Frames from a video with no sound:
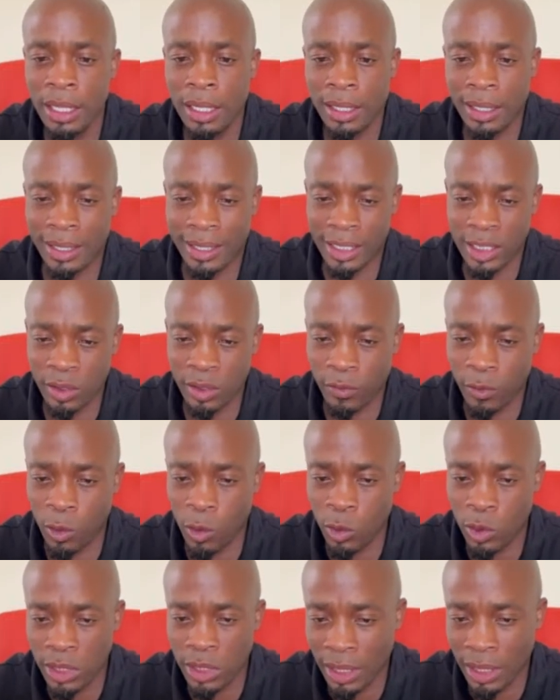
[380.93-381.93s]

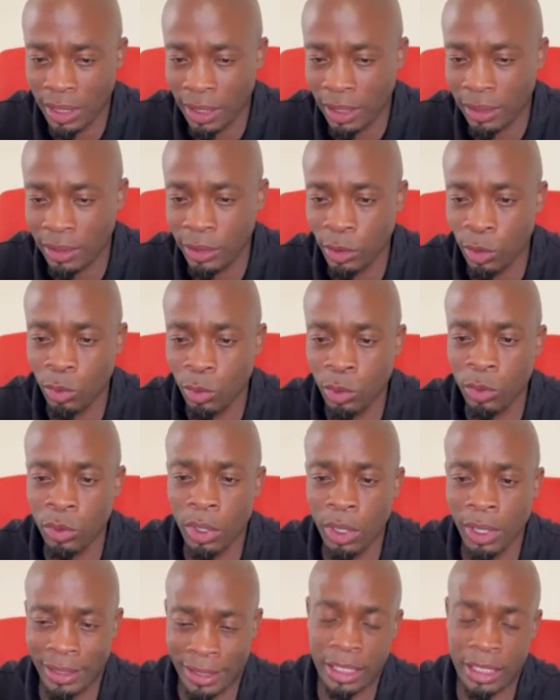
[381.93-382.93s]
reservoirs are running
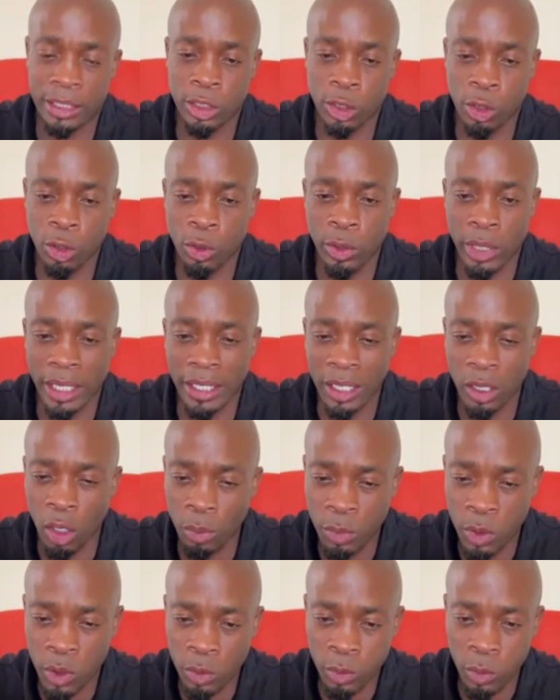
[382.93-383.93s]
low and our
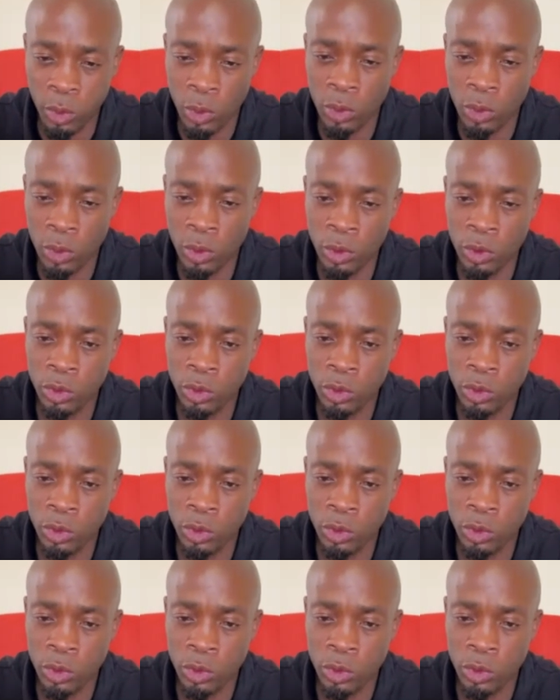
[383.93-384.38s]
people